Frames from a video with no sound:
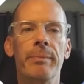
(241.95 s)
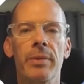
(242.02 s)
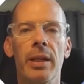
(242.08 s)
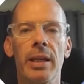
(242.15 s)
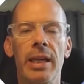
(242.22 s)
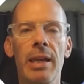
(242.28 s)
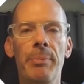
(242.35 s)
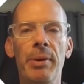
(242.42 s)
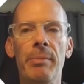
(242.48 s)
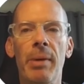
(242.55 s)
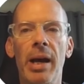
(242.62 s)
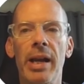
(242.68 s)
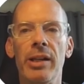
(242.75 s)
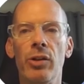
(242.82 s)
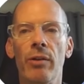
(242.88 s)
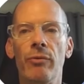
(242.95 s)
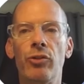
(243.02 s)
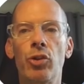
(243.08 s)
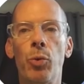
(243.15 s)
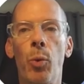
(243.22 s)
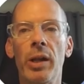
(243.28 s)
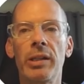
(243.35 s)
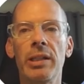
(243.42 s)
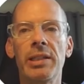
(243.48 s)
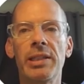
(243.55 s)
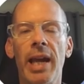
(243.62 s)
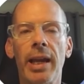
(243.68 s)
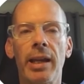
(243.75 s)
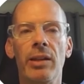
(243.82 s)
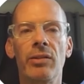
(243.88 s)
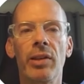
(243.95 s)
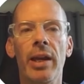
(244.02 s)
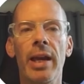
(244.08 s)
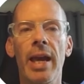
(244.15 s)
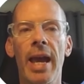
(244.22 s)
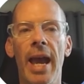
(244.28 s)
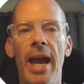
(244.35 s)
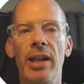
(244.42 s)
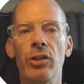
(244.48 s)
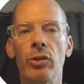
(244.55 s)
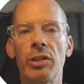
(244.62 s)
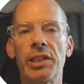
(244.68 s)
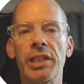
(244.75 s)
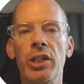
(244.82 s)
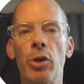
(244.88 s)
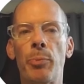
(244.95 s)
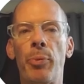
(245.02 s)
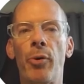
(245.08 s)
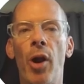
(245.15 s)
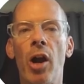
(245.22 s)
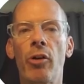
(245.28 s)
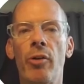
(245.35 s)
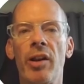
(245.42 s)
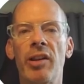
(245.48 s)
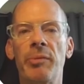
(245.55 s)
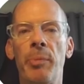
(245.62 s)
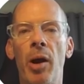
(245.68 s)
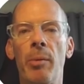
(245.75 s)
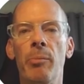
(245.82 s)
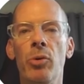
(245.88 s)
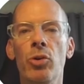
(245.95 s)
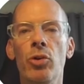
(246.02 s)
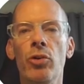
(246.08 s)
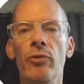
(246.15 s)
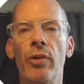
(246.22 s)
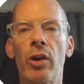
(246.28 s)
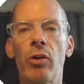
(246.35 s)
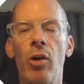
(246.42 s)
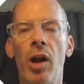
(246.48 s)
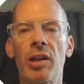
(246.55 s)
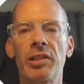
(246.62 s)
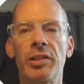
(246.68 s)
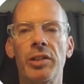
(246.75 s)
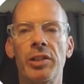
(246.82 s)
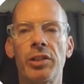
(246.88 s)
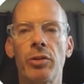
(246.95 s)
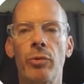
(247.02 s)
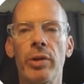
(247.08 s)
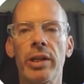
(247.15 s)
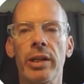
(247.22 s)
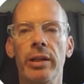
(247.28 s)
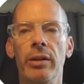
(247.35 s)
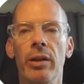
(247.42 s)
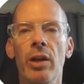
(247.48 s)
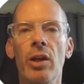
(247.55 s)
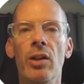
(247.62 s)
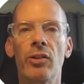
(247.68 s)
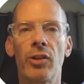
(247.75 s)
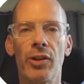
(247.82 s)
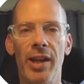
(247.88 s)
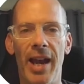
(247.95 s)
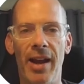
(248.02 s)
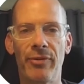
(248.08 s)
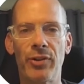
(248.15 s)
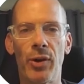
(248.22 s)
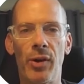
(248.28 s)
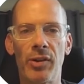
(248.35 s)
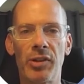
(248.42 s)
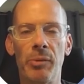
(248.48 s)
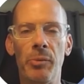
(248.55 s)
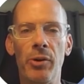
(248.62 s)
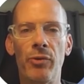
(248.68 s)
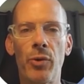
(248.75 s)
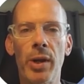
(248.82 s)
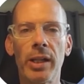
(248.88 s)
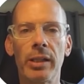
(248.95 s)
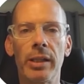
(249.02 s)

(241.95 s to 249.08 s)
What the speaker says: Keep in mind, you have 20 seconds, and you'll see your progress bar move across the screen, so you have to also move quickly.